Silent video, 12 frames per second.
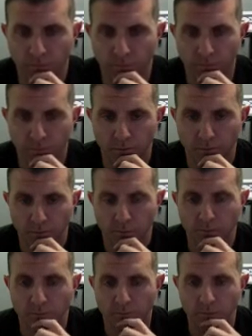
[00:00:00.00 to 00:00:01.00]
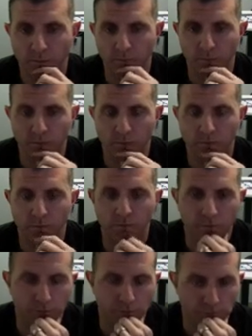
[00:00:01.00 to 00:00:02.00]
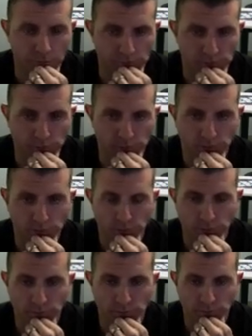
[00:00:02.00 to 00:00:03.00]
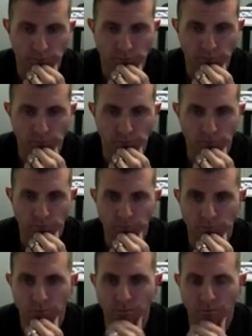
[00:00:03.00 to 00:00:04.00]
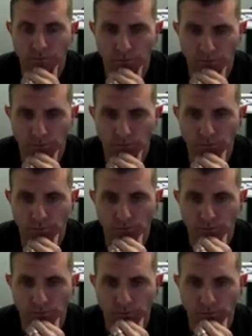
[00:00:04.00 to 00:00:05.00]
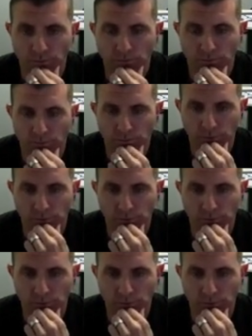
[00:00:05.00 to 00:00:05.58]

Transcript: (not speaking)